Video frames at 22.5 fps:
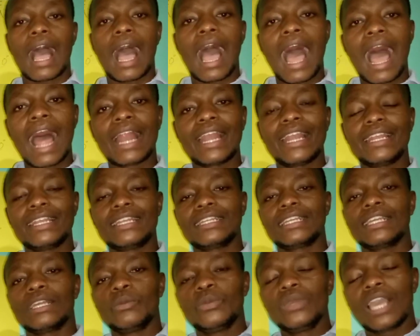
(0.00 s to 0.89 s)
And
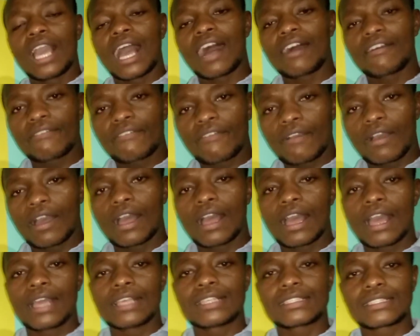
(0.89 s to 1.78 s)
we have
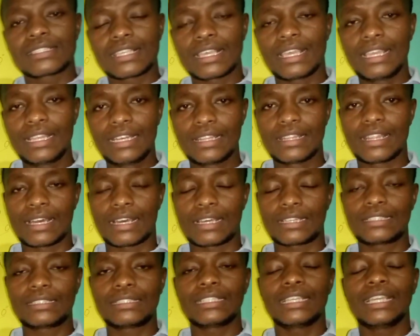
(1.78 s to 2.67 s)
said
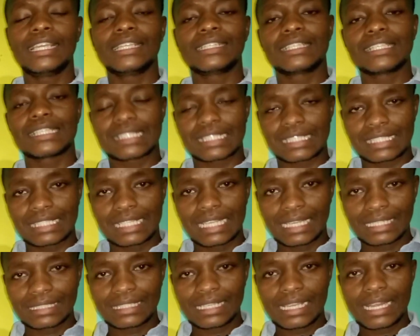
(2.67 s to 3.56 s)
that it
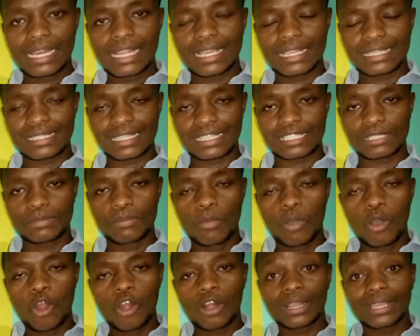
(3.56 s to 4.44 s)
started as a
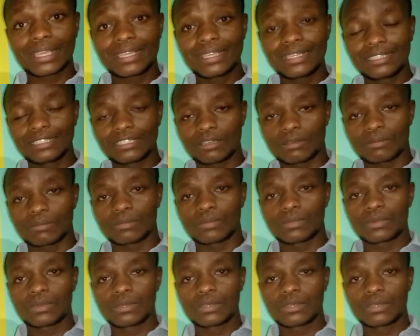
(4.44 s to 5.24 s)
small kingdom.